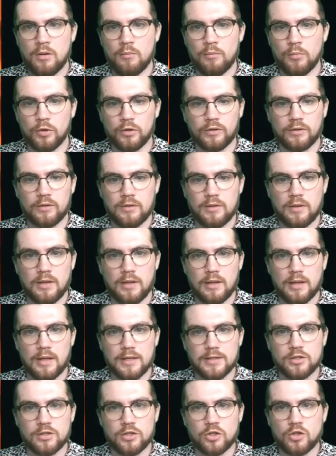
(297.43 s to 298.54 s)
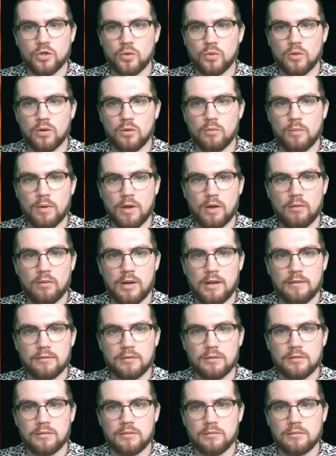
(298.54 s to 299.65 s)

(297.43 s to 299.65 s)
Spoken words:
But it's too low power level.